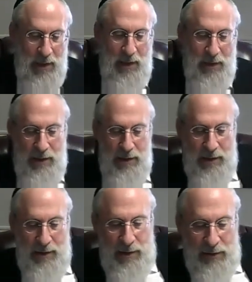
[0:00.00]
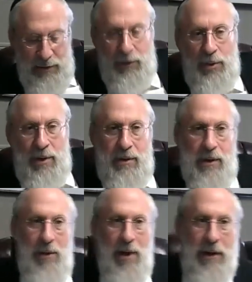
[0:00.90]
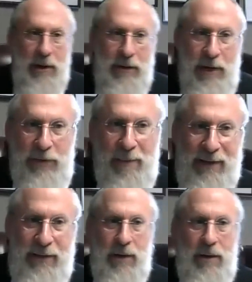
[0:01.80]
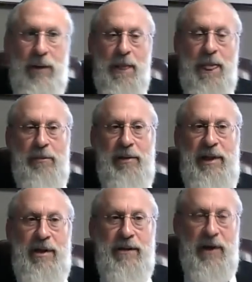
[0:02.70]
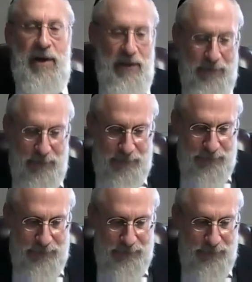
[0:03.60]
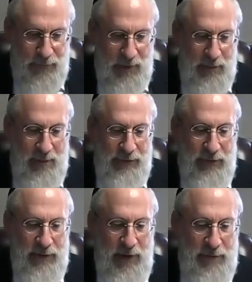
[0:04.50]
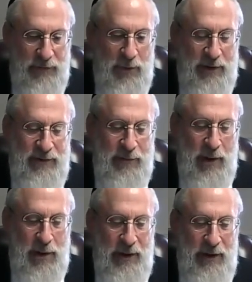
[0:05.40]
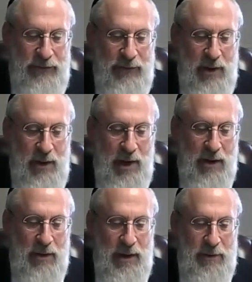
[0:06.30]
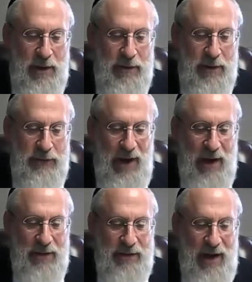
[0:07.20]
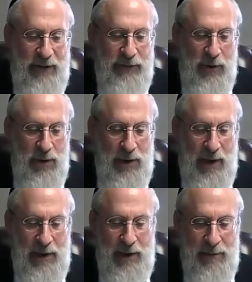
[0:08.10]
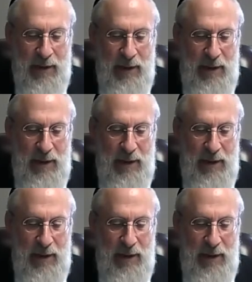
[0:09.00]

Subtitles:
Now, another nakuda in the Ramah here that is matir b'li kavana. We mentioned that before, that it's a machlokas achronim, the shach and the taz are cholik on him.